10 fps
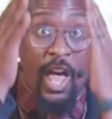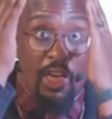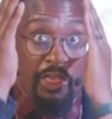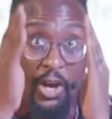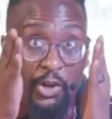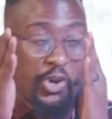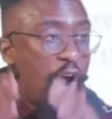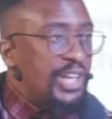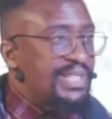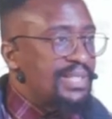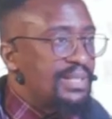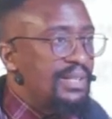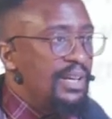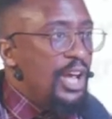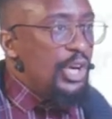The cross.
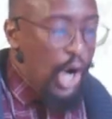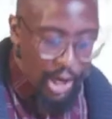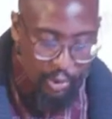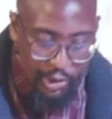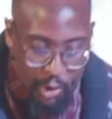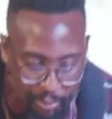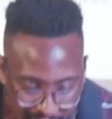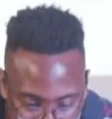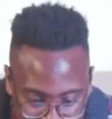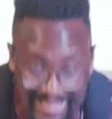God, will you protect